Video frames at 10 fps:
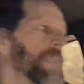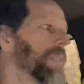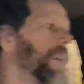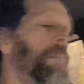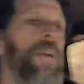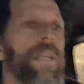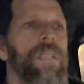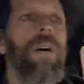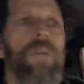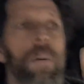Something
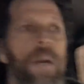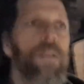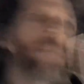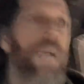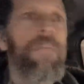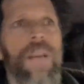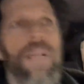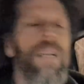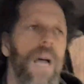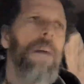is always better than
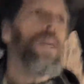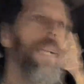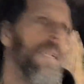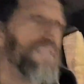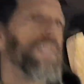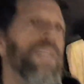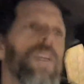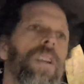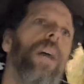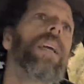nothing. I mean,
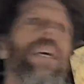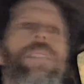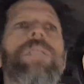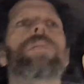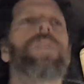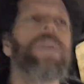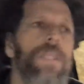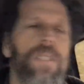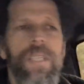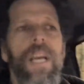I guess you
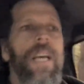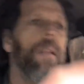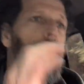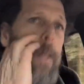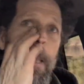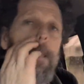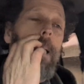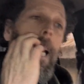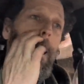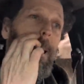could say that there's
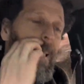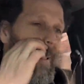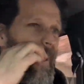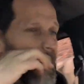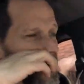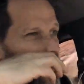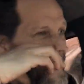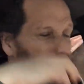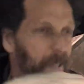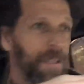cases where
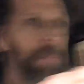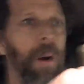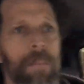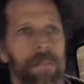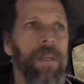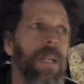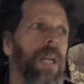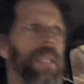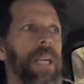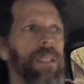there's probably a
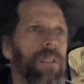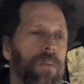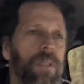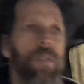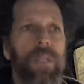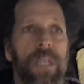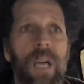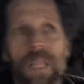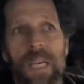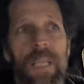lot of cases where doing
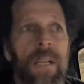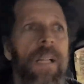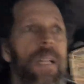nothing